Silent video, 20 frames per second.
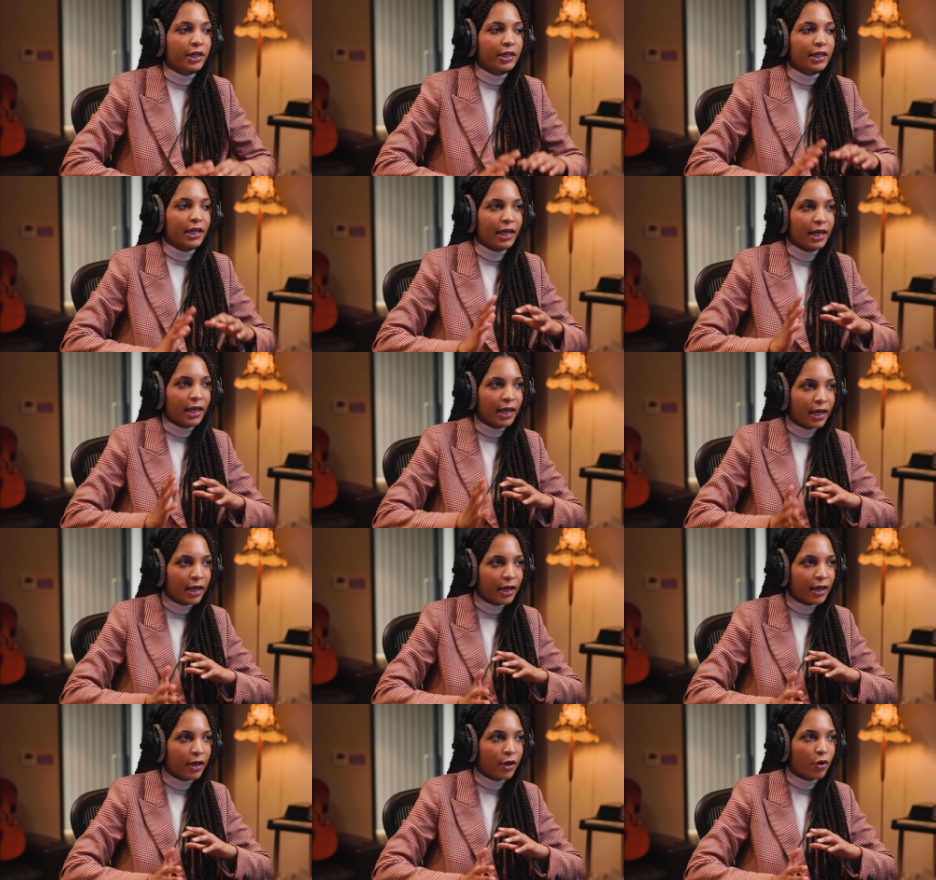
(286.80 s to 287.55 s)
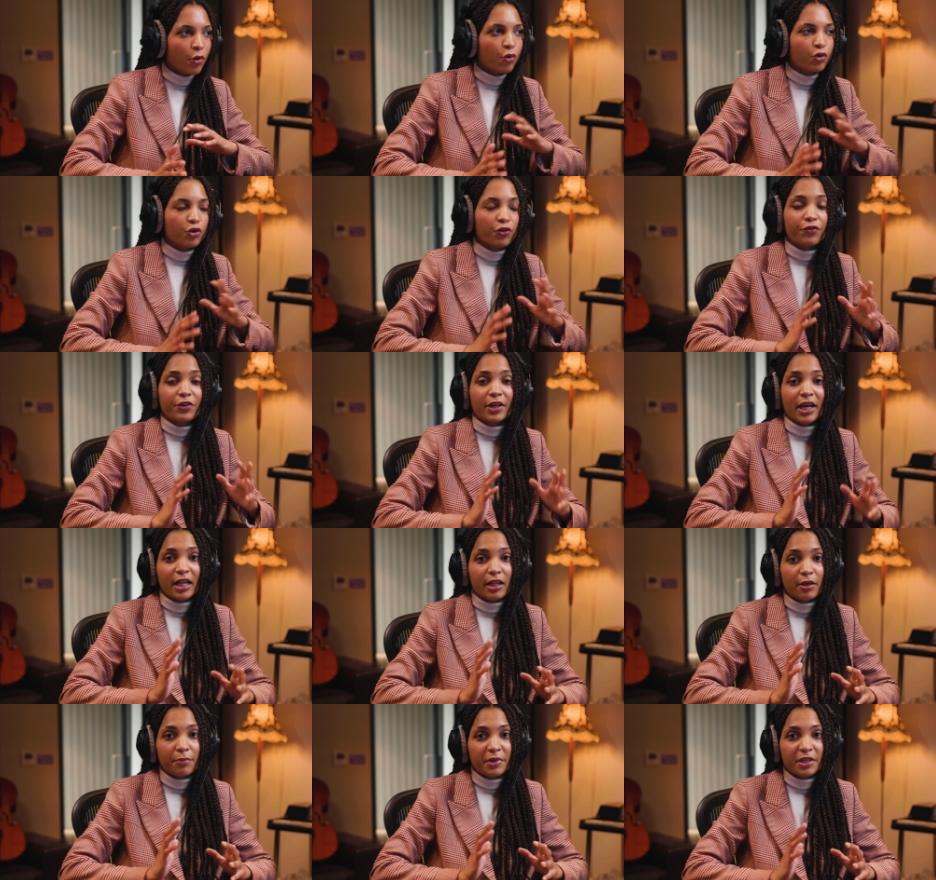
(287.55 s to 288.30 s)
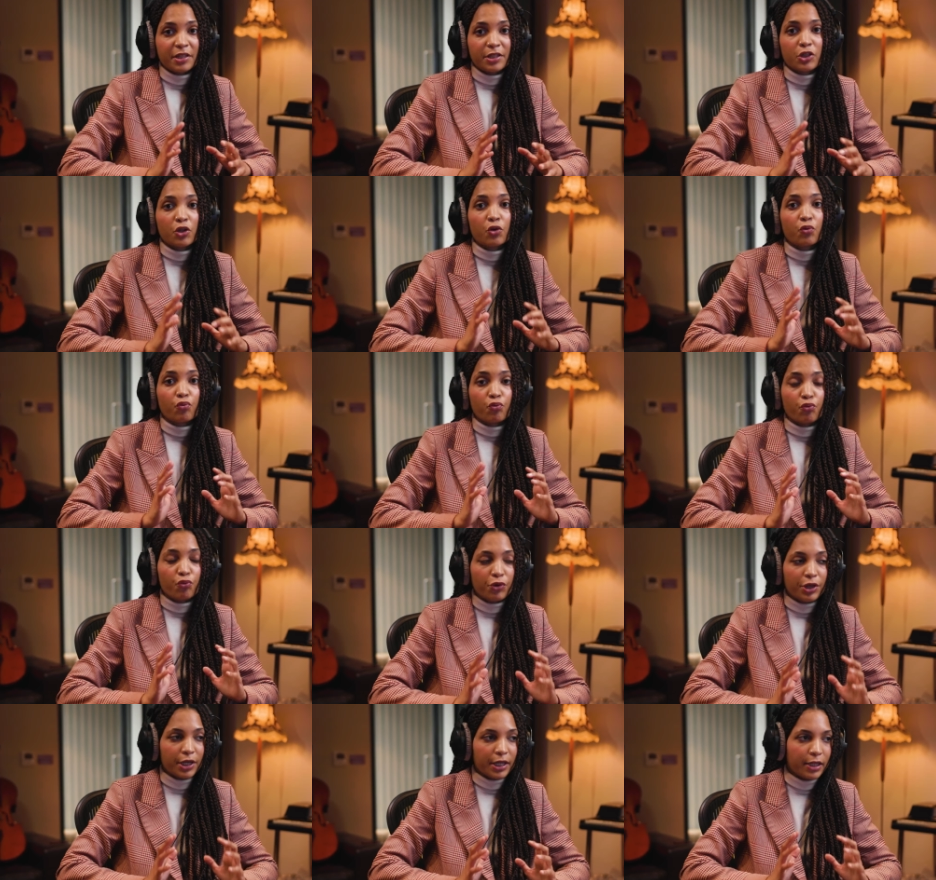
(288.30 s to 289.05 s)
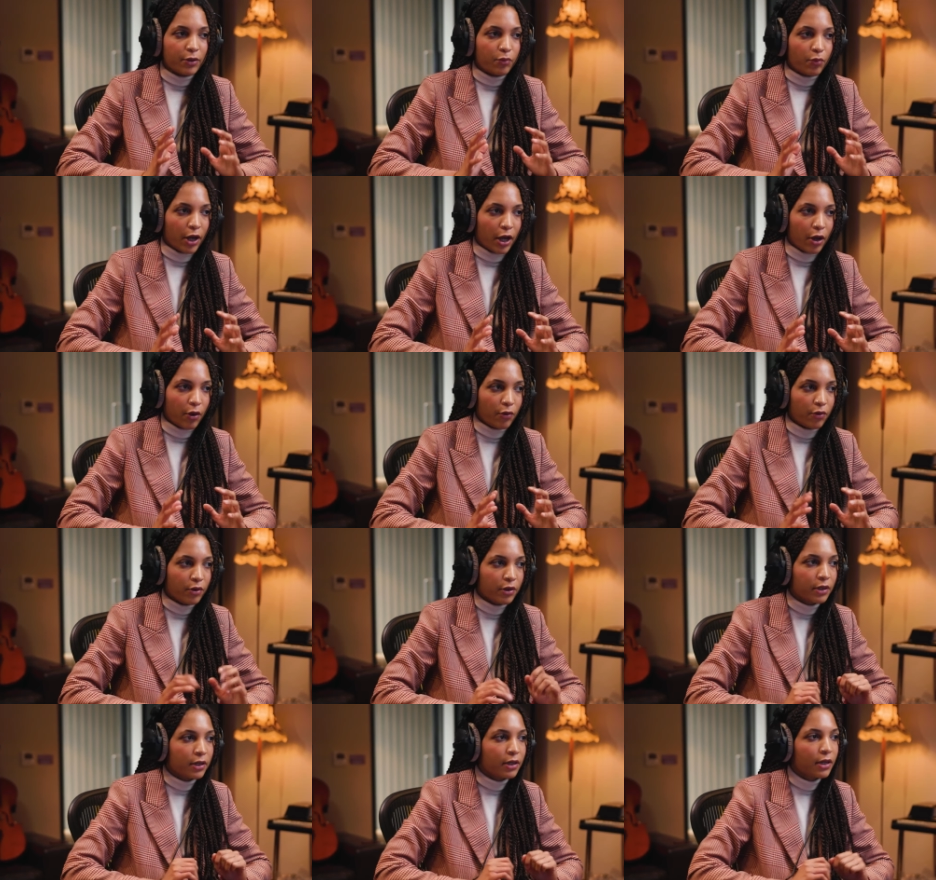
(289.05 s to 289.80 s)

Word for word: can hear all of the elements really well.